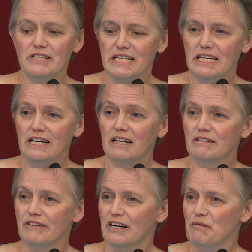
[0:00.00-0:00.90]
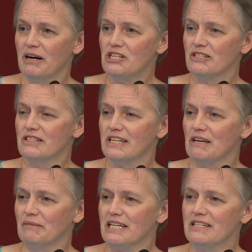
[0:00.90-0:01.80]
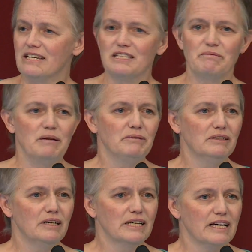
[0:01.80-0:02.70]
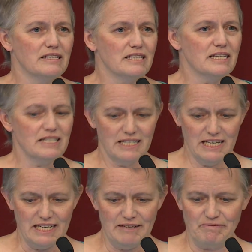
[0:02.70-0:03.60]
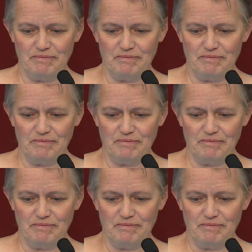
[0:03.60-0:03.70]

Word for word: D are very much the same list as the people against C.